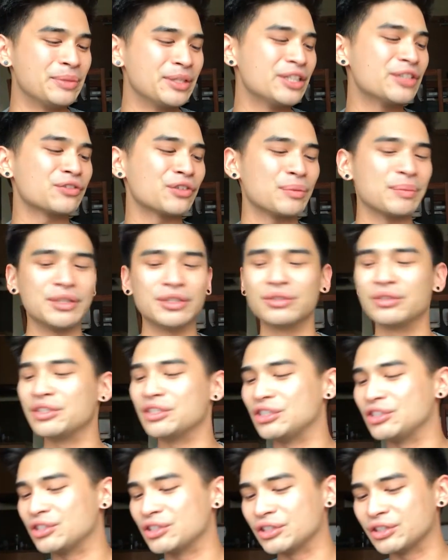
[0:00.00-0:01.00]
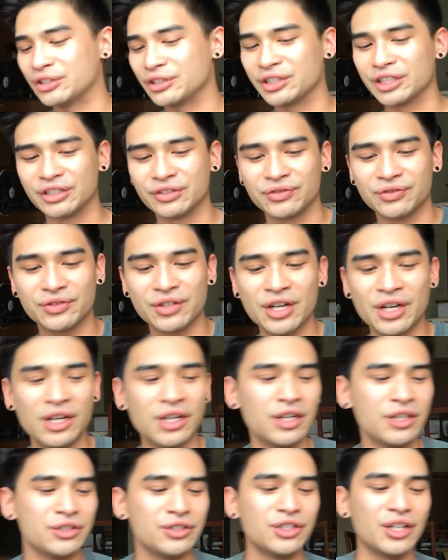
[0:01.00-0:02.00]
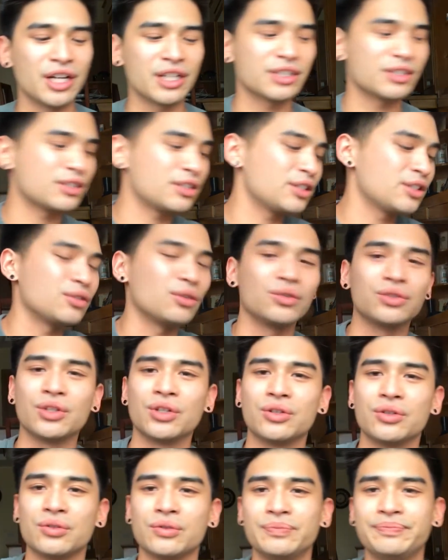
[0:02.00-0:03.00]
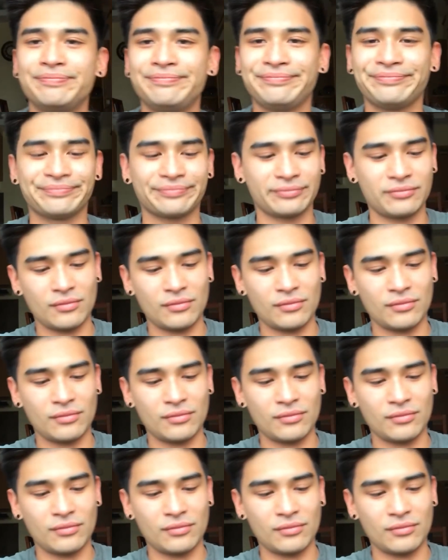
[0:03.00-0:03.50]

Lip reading: Indomie is from Indonesia, if you guys don't know.